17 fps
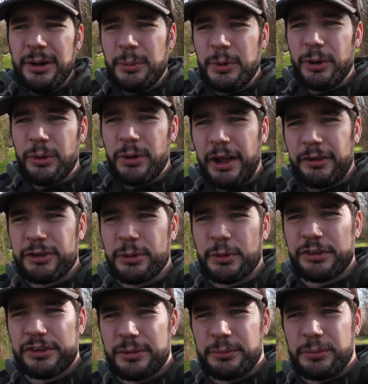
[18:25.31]
we all have
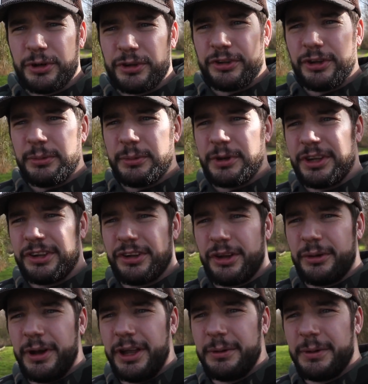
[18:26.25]
to at some point, don't we?
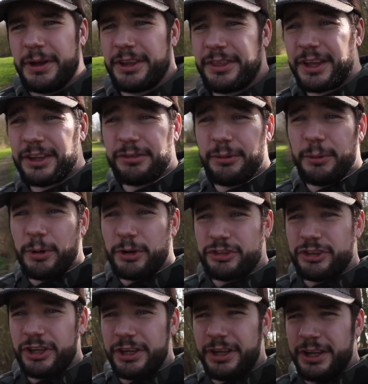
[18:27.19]
So anyway, thanks for
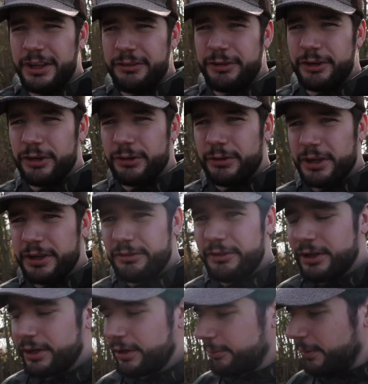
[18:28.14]
watching. If you do like the
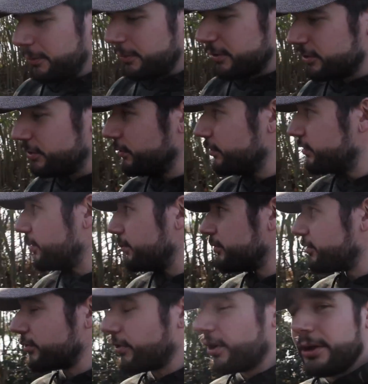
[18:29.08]
video, remember to
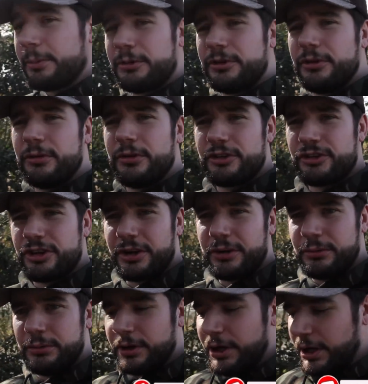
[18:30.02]
subscribe to the
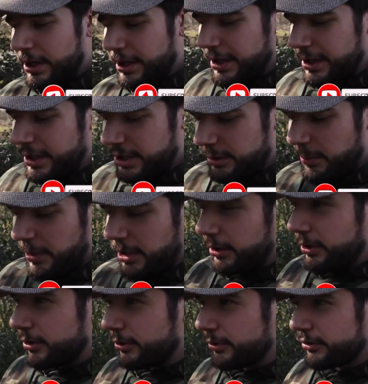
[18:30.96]
channel, hit the bell
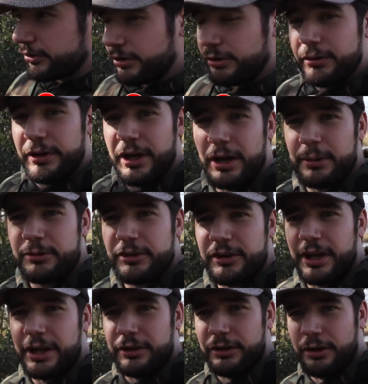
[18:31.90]
icon so you get up-to-date